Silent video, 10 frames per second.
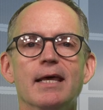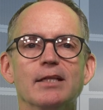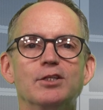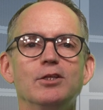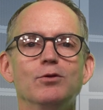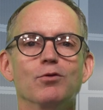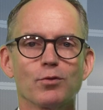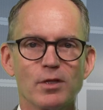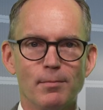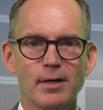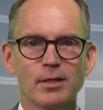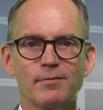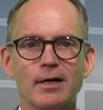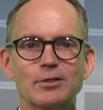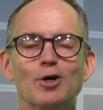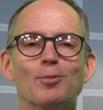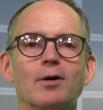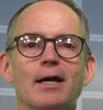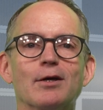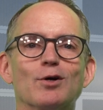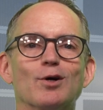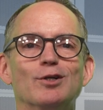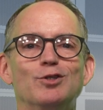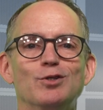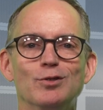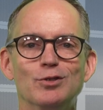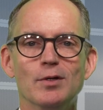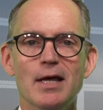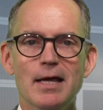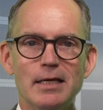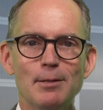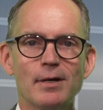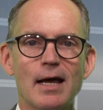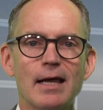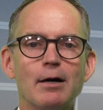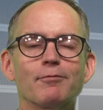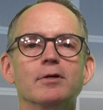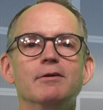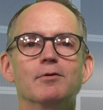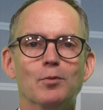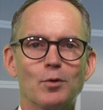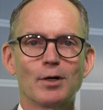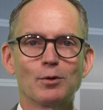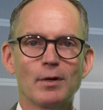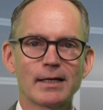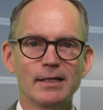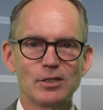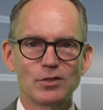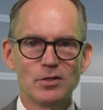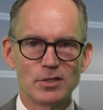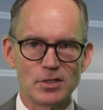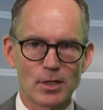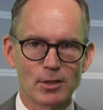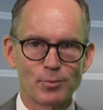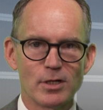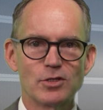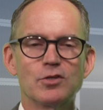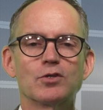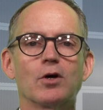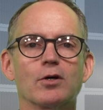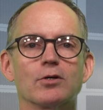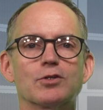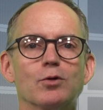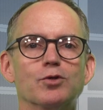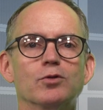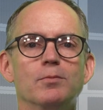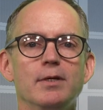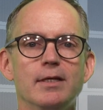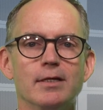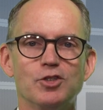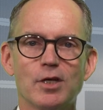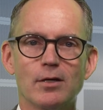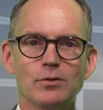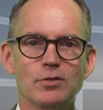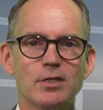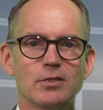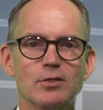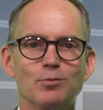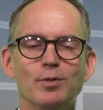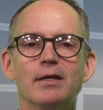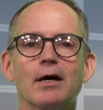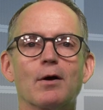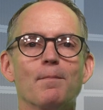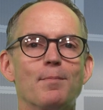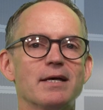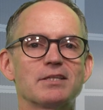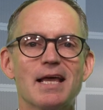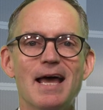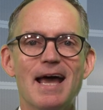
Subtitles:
continue through the month of October, I encourage you to keep an eye out for even more recognitions and celebrations on our social media channels. This has been our best